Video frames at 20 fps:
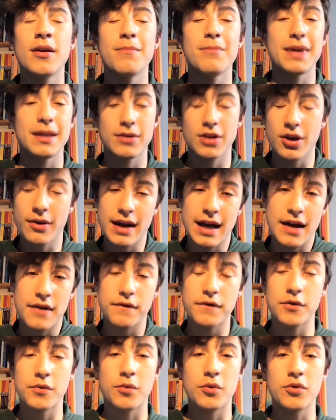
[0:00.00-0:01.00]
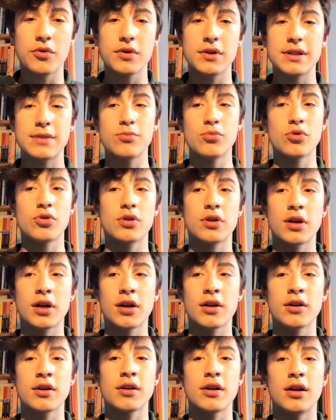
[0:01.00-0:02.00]
going out for walks
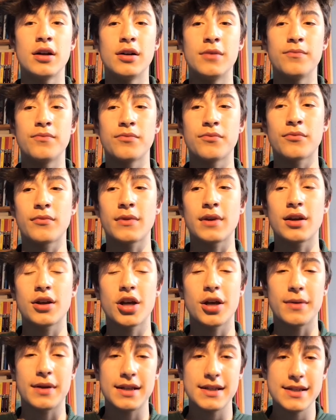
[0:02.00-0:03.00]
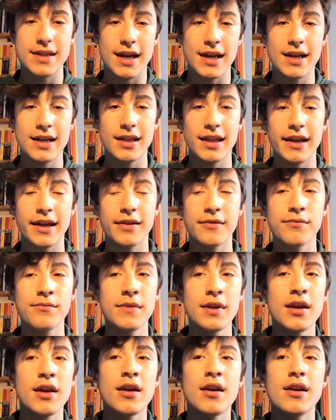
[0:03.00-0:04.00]
more, going cycling.
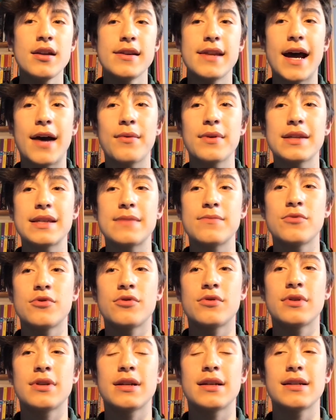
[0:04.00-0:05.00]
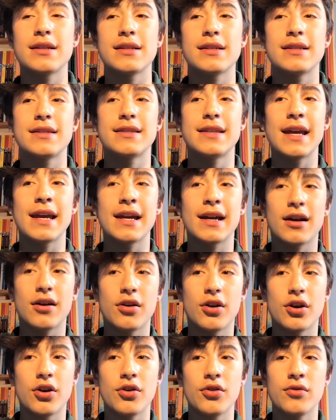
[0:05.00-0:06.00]
Now it's more staying at
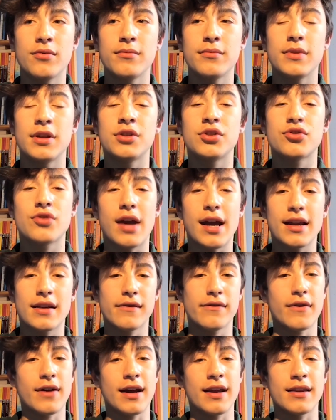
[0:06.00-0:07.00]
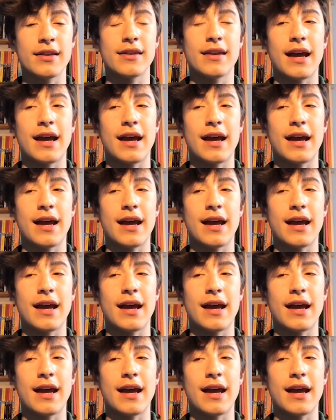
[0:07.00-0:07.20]
home and trying to find